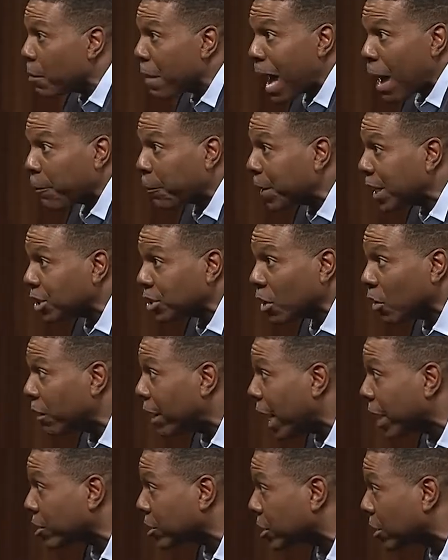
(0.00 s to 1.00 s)
my peace on
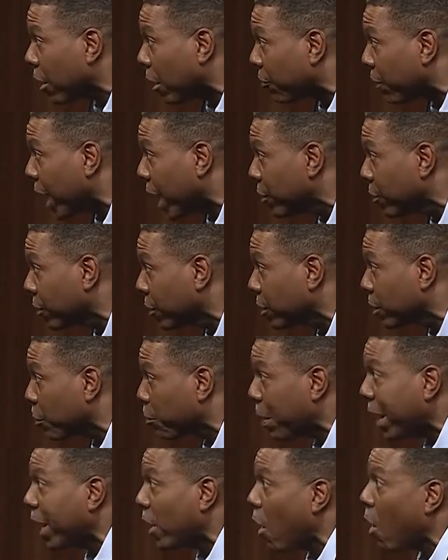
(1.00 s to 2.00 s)
that stuff. Now, you can
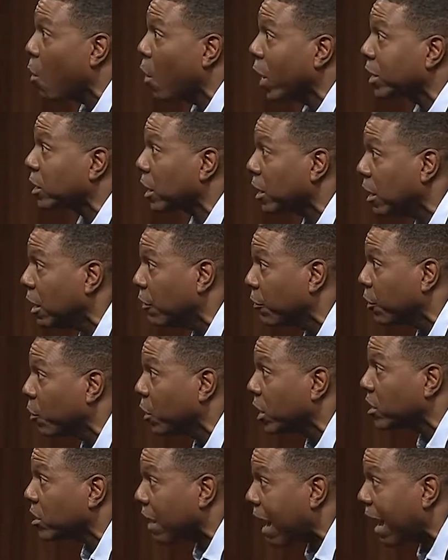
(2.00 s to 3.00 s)
debate on what's love and
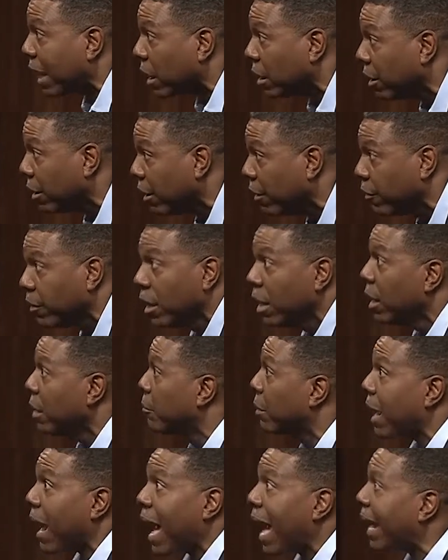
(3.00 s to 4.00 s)
what's not love,
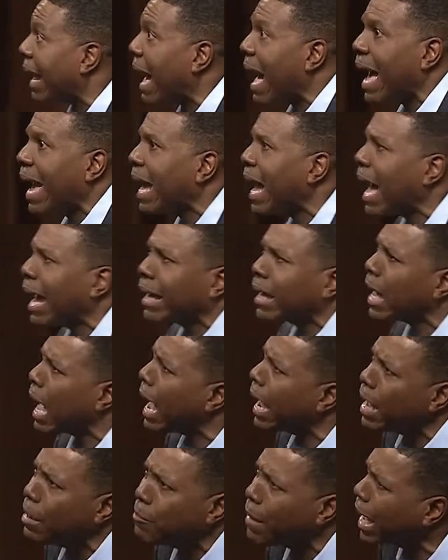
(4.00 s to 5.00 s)
but I, I, I,
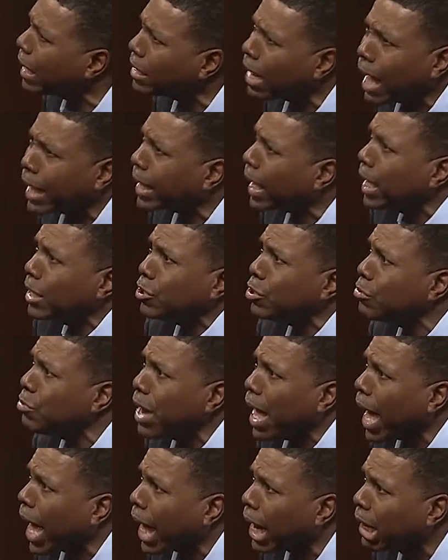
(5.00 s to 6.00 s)
I am not, I can't do
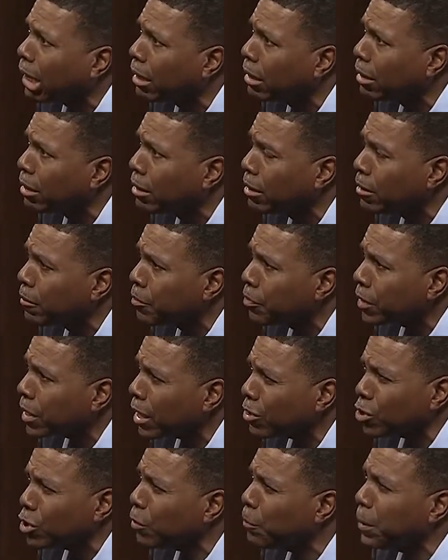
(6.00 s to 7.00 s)
that.
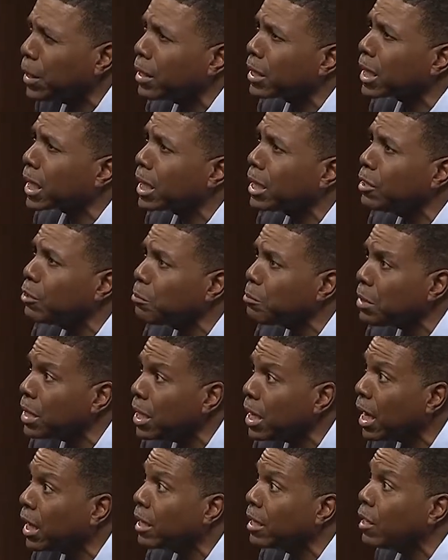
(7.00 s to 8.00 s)
Because you being killed
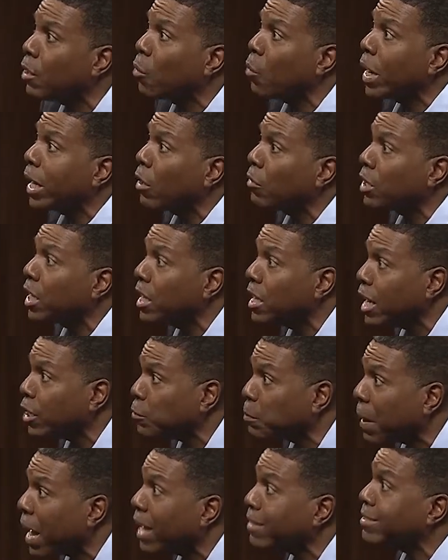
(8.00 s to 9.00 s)
me and then wait on the
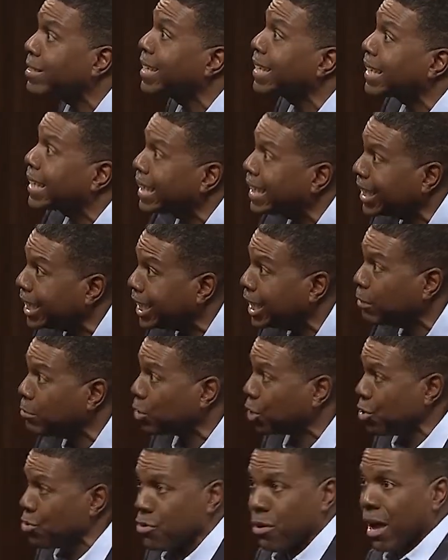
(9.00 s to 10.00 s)
next pastor and kill him
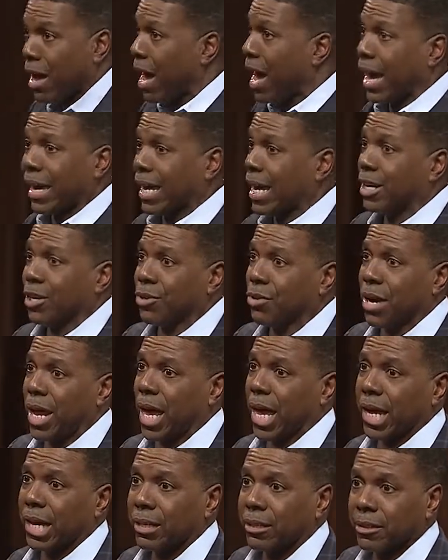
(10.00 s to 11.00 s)
too. I can't do that.